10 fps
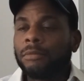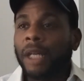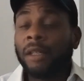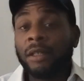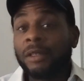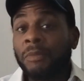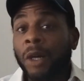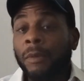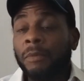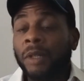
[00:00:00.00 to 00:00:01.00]
at this
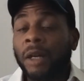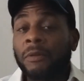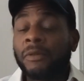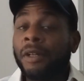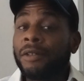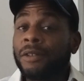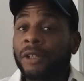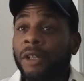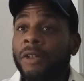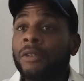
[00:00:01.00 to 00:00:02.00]
moment. But I was very
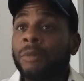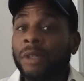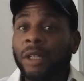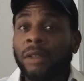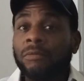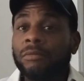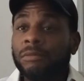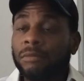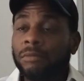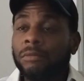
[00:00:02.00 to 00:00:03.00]
discouraged when they
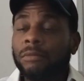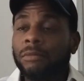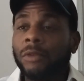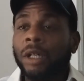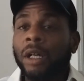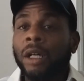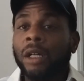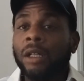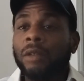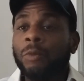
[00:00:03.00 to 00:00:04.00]
uh,
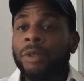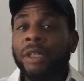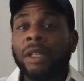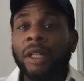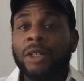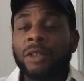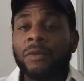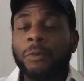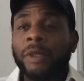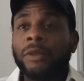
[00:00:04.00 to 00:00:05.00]
when the
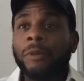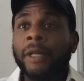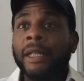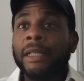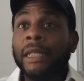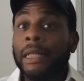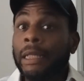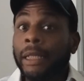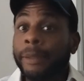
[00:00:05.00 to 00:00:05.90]
election went the way it did